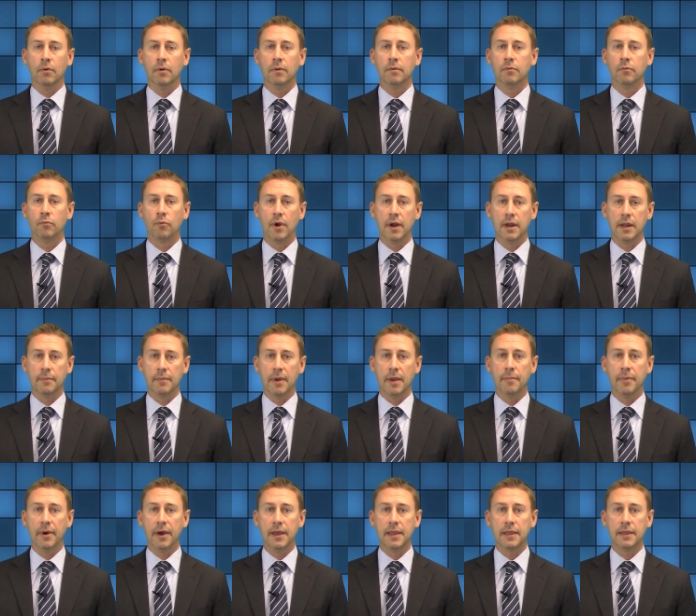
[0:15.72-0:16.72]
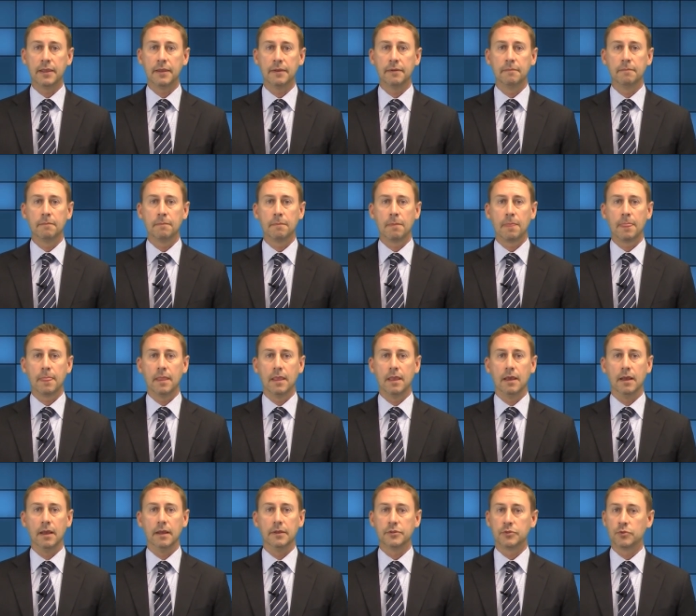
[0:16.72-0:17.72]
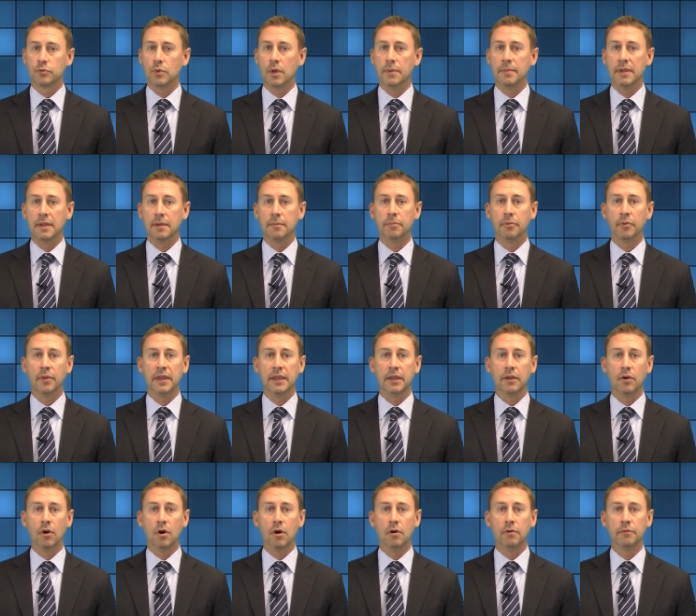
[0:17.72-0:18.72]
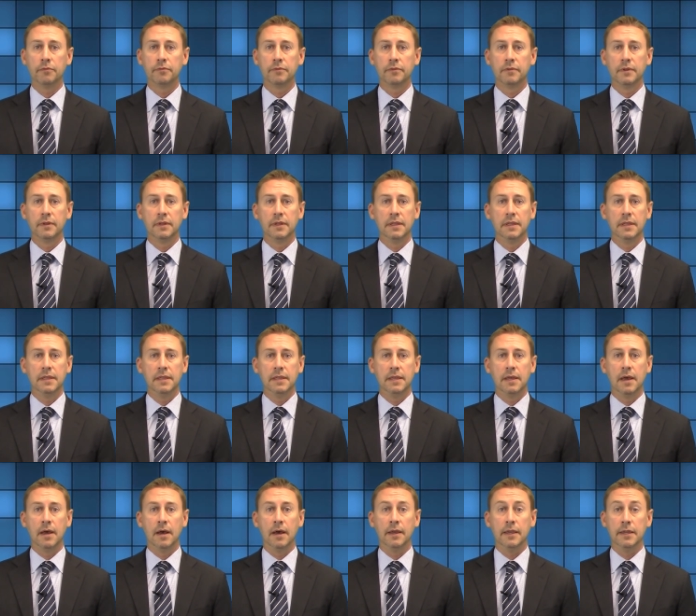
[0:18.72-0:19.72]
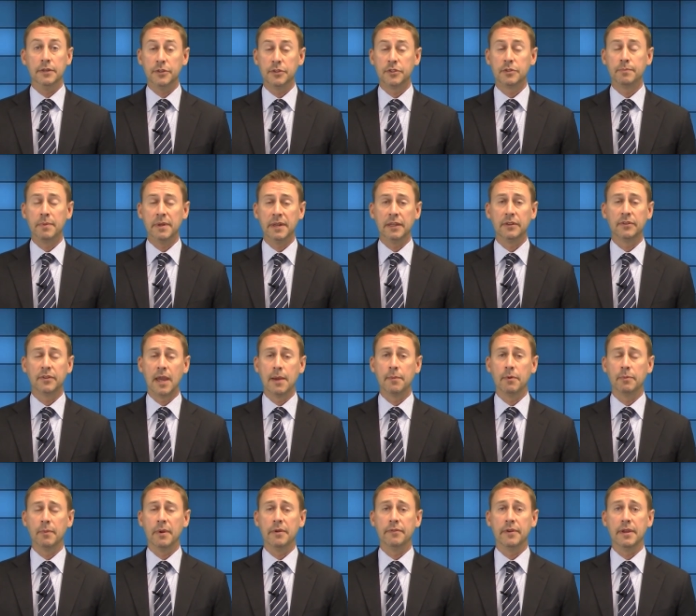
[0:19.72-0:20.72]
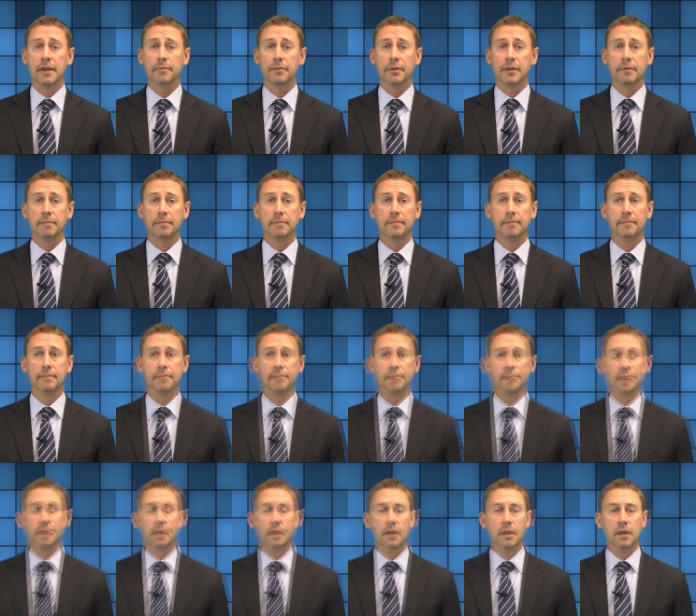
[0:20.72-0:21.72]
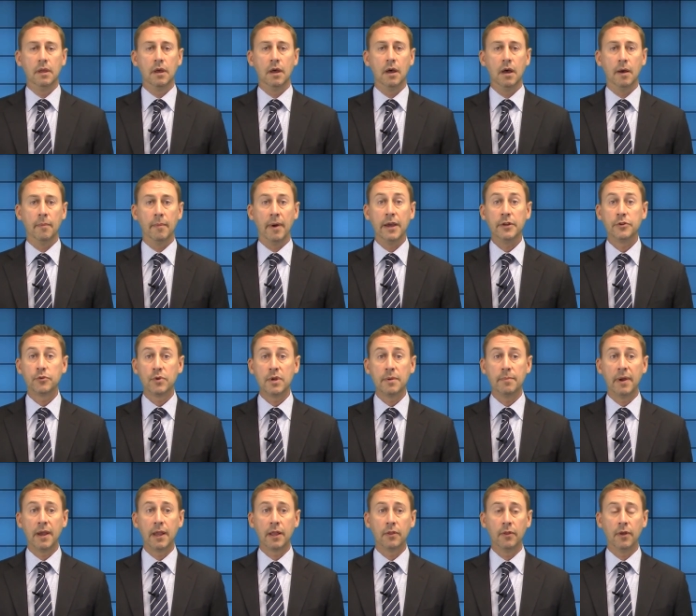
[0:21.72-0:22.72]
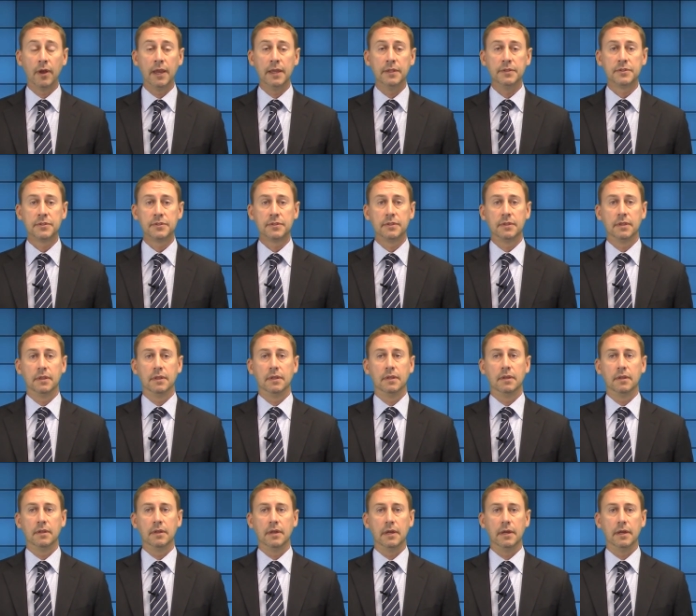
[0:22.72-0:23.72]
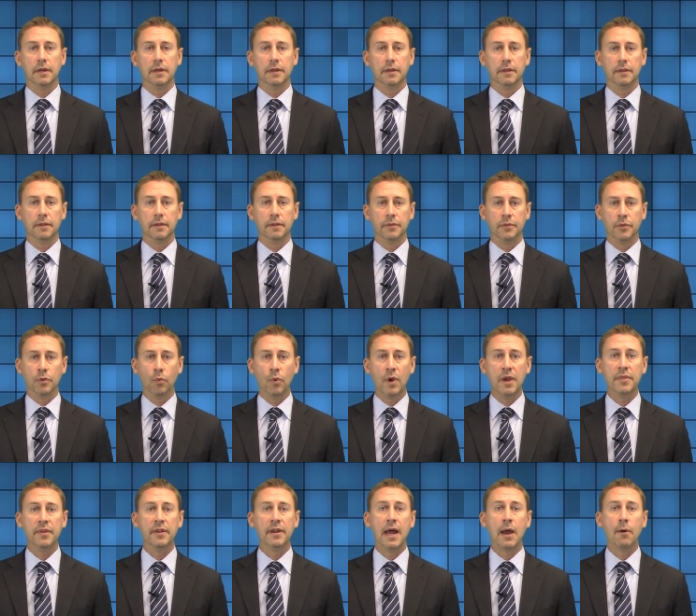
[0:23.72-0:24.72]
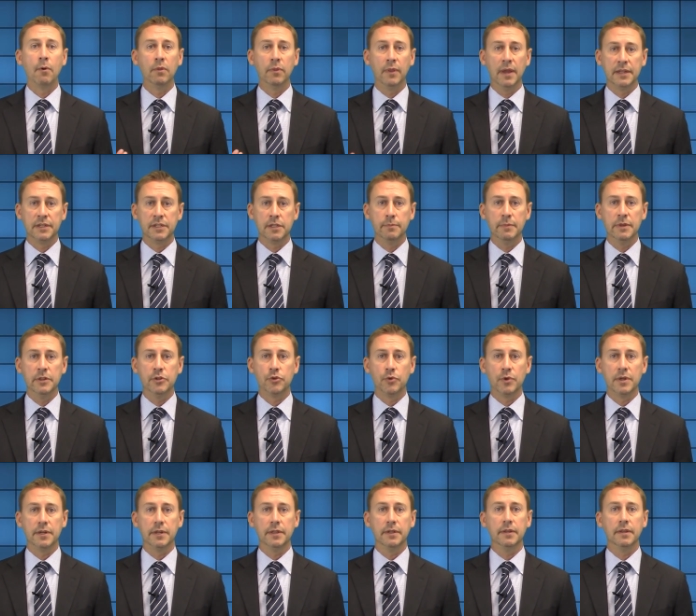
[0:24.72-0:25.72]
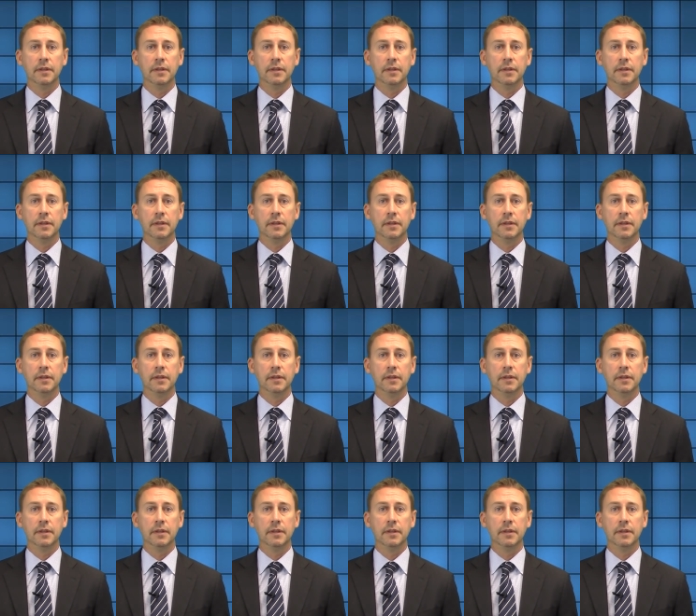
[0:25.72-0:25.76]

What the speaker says: riding my bike, swimming, playing golf, and just spending time with my family. I treat my clients the way that I would like to be treated.